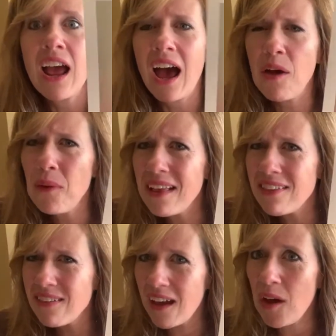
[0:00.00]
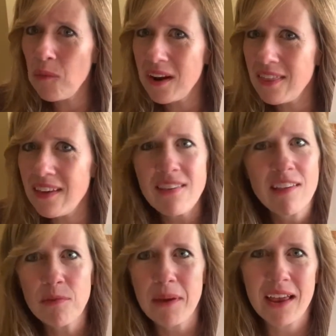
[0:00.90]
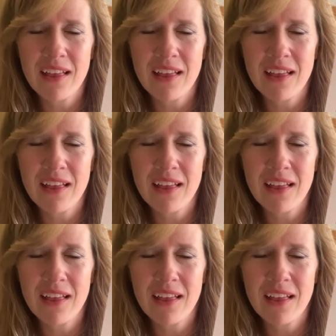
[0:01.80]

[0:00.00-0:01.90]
I went and saw one of these. He's made,